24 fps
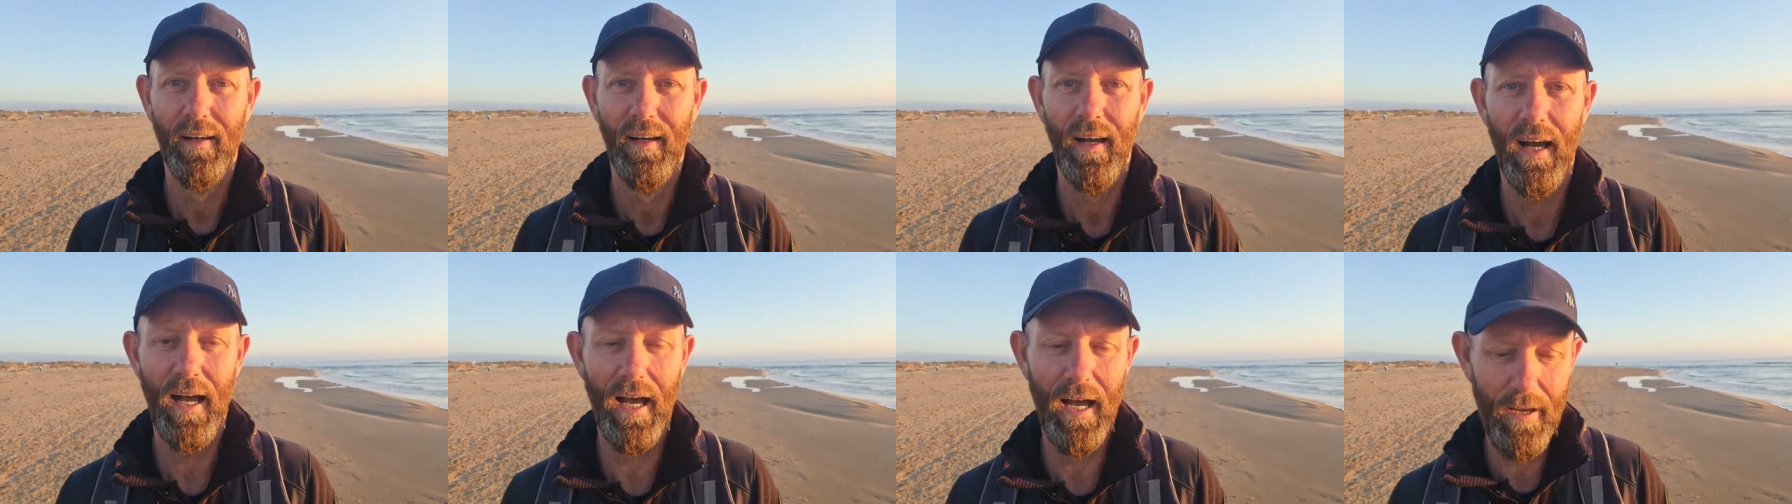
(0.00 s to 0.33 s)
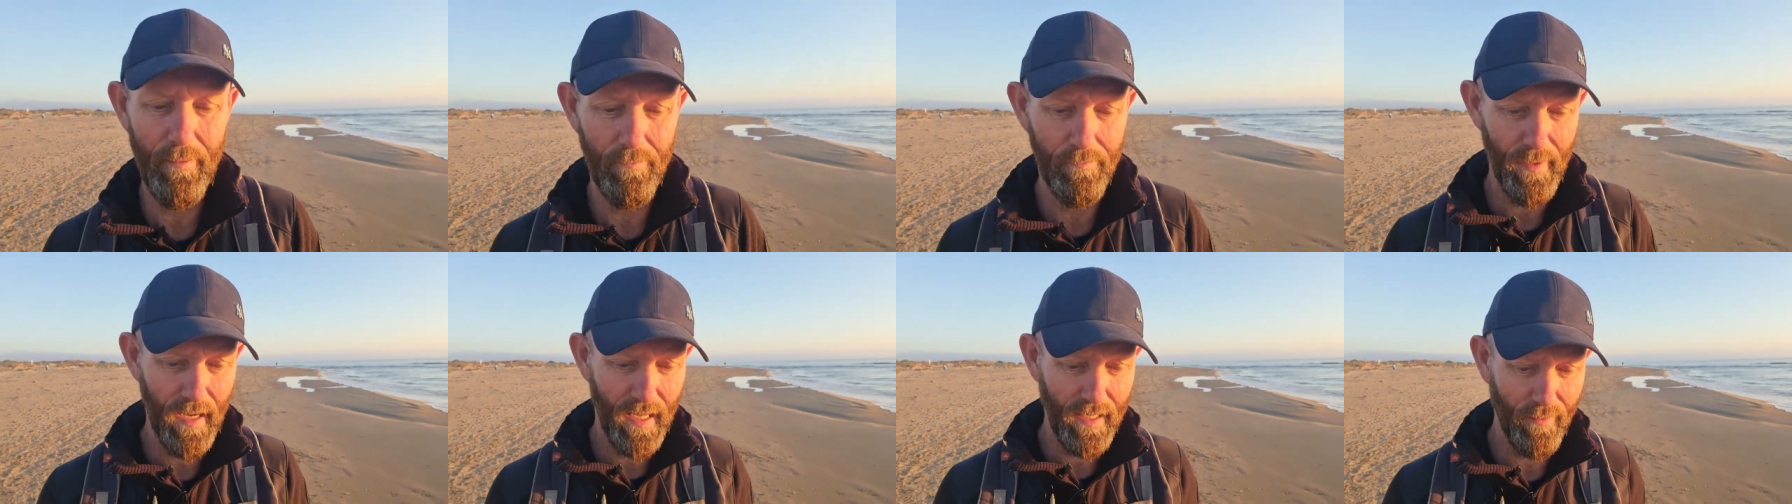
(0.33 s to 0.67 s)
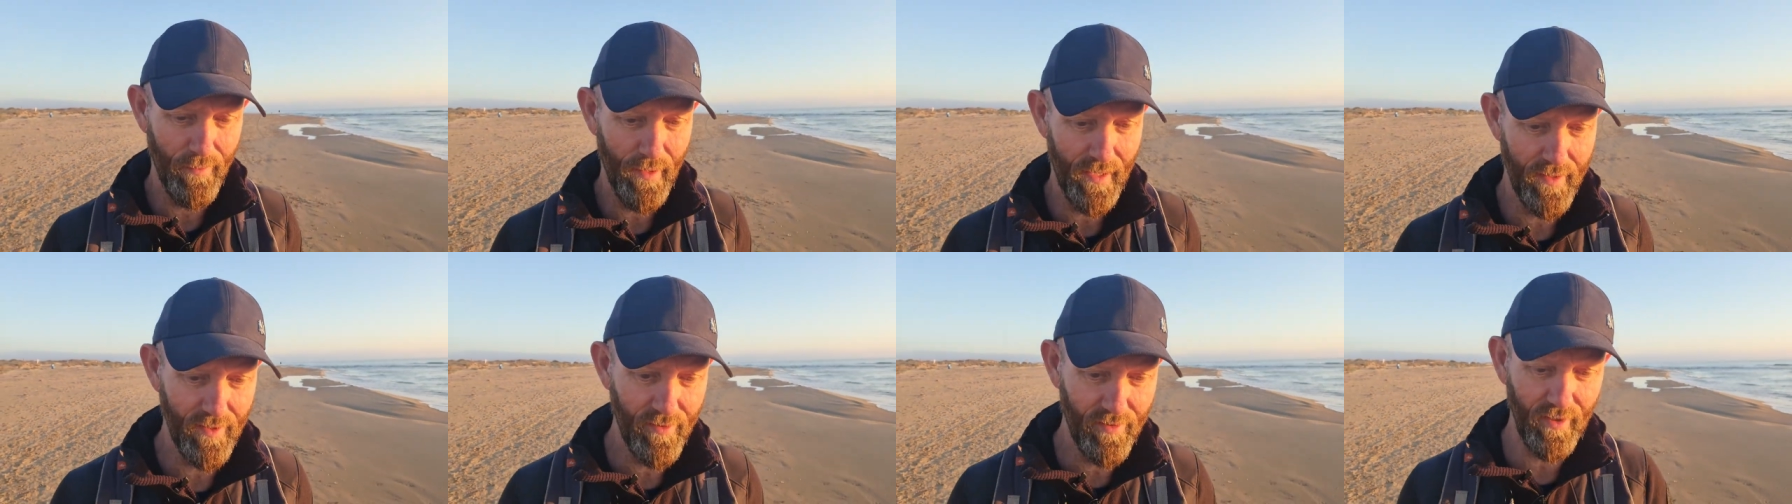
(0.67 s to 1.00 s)
Um,
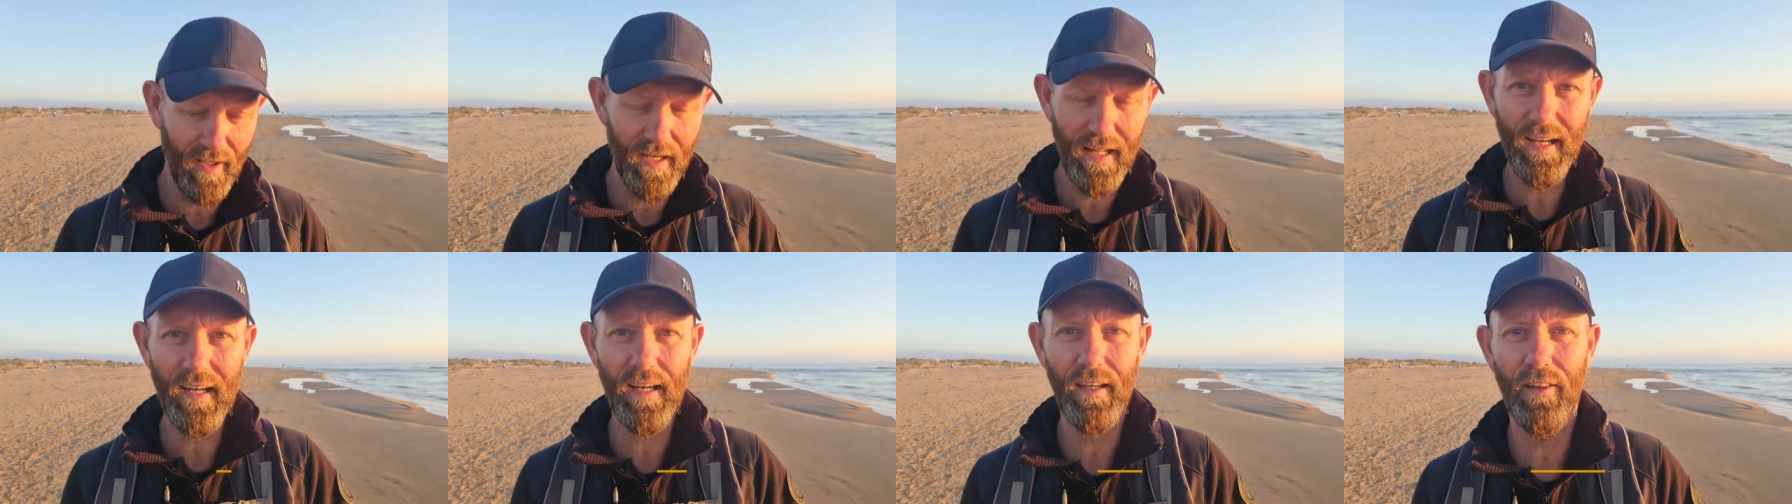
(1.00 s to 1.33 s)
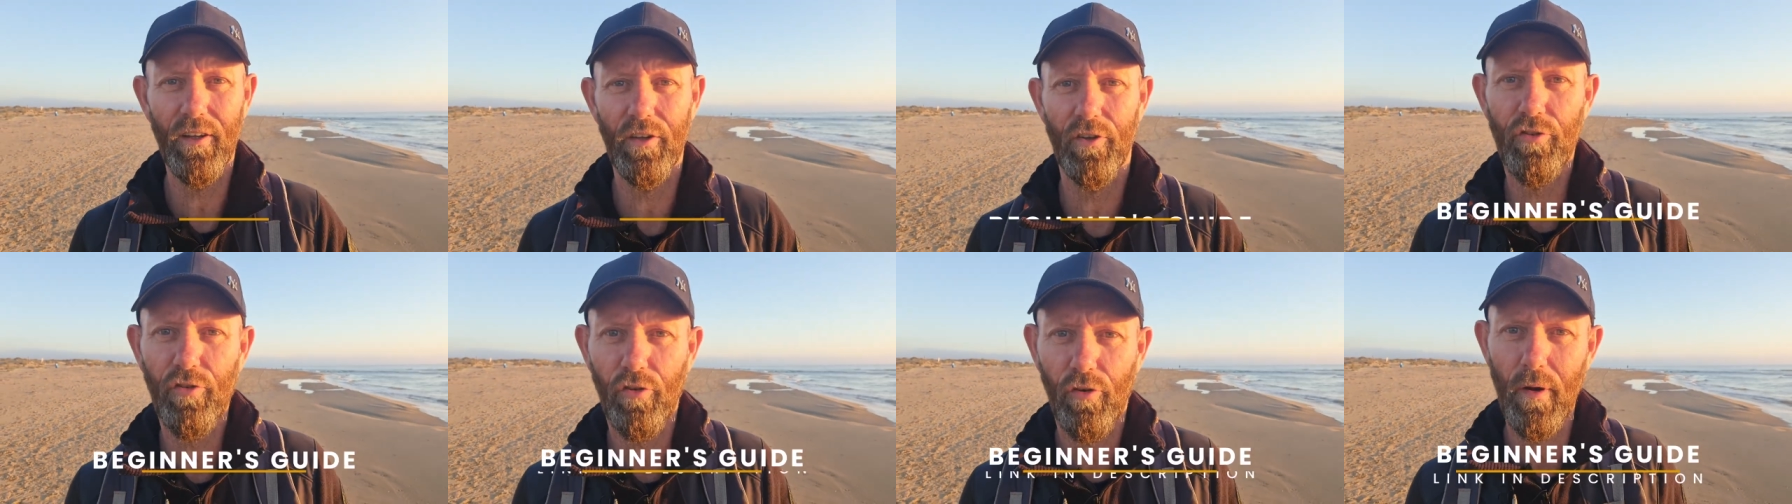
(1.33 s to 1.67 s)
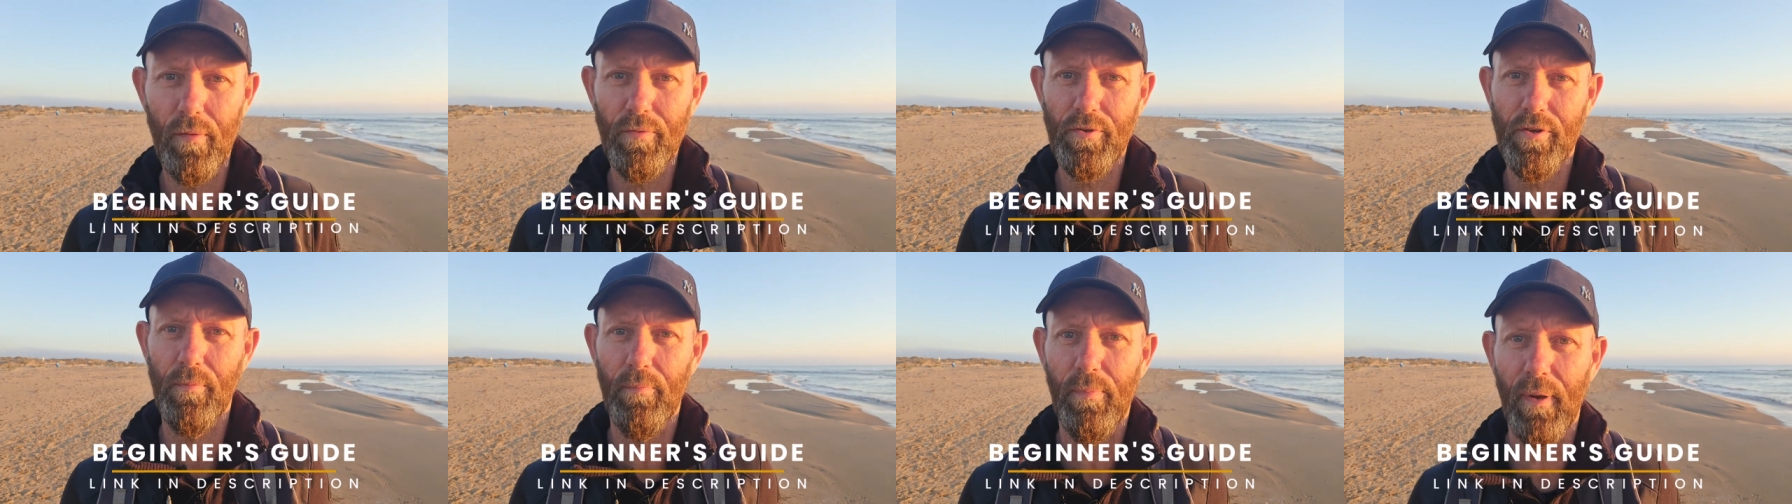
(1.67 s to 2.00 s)
anyway, there's a link in the
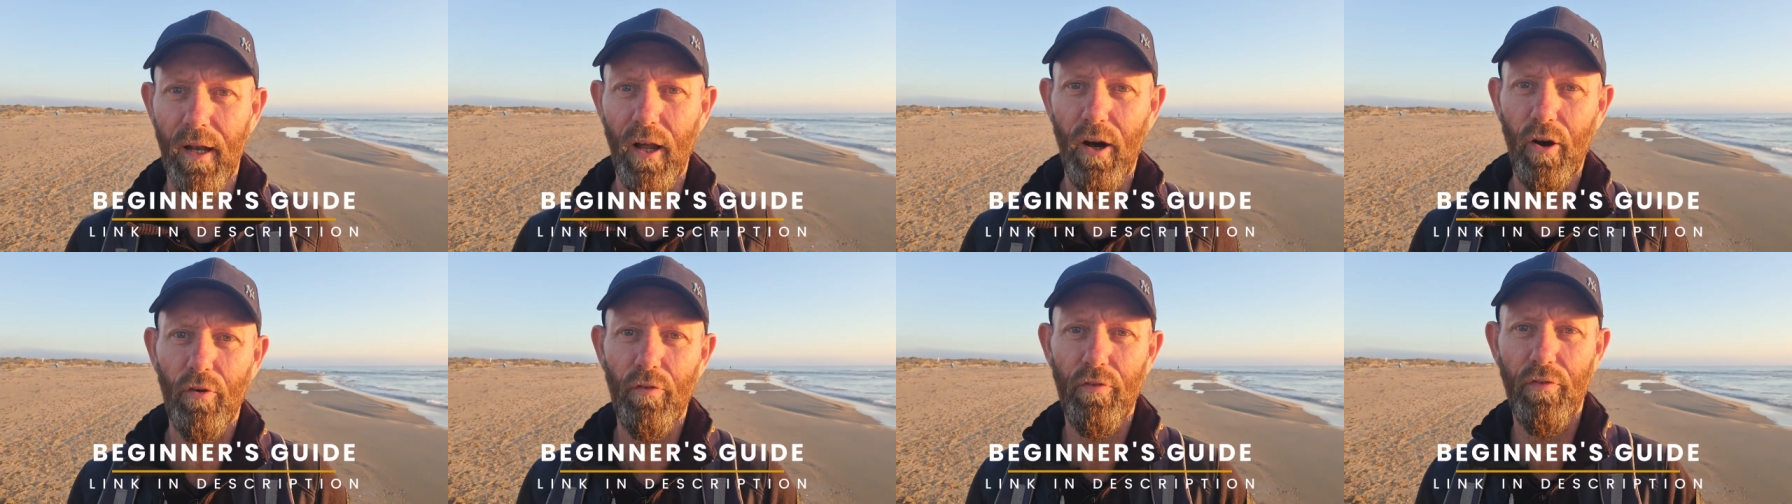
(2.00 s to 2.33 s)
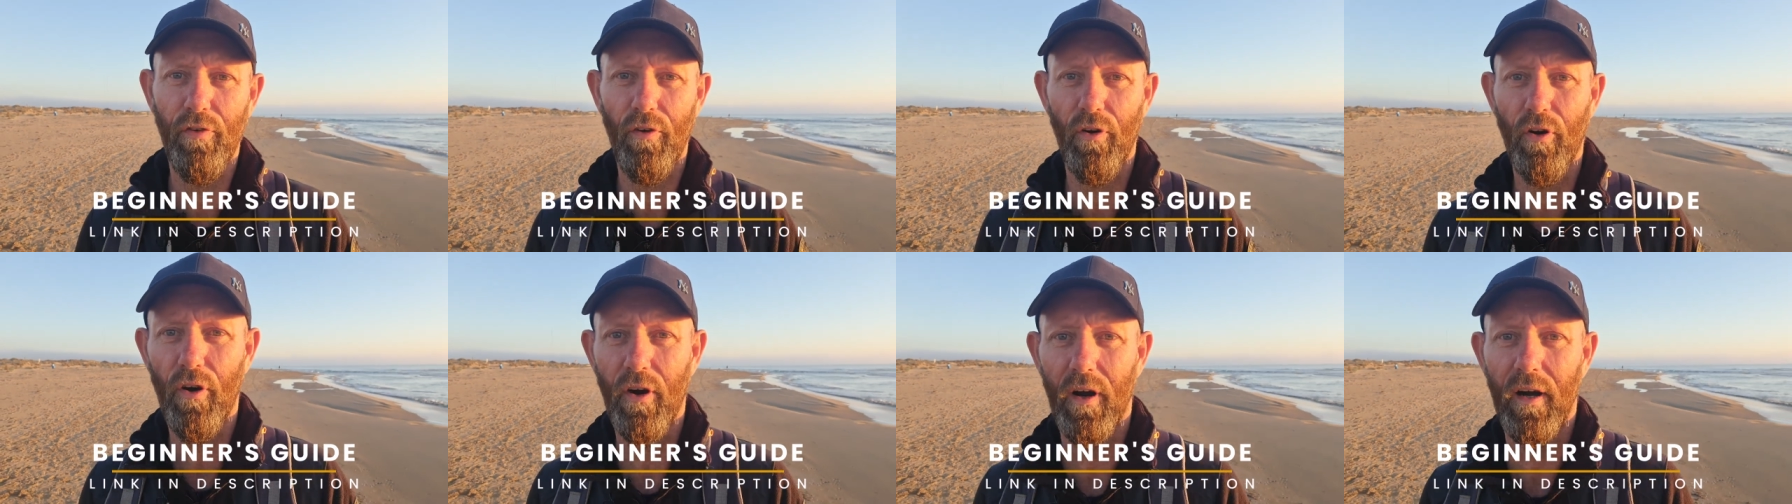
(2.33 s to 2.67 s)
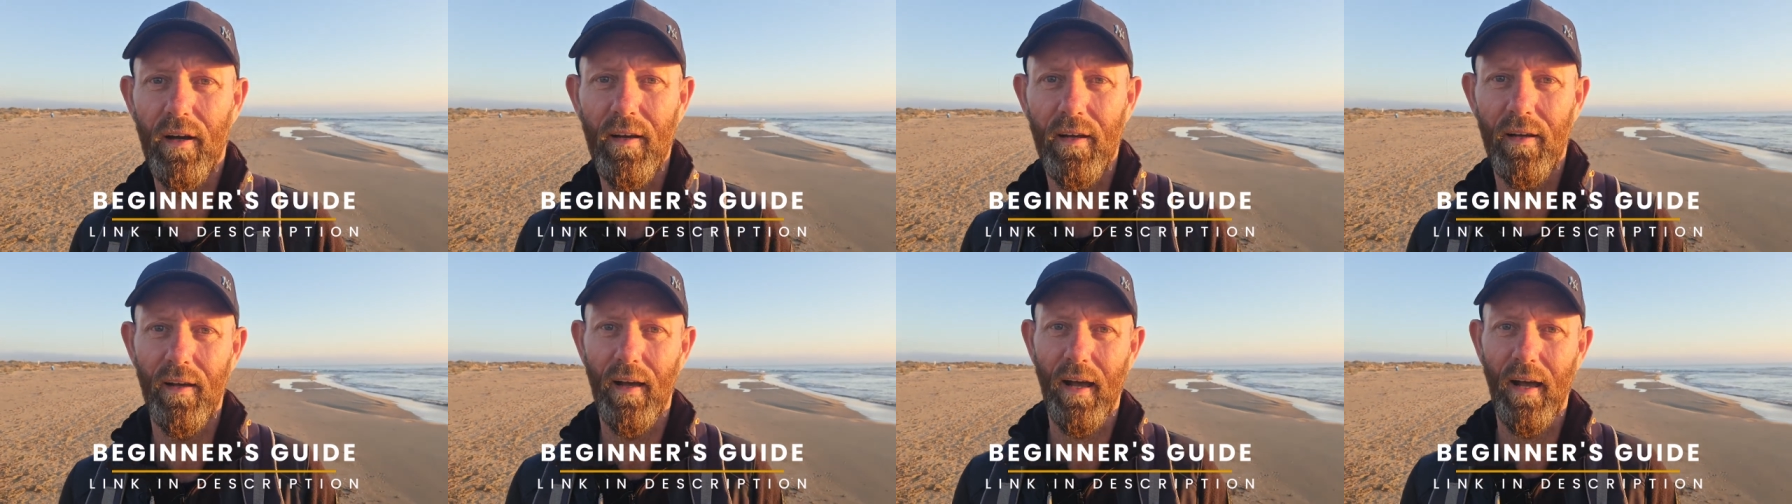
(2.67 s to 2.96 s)
description below for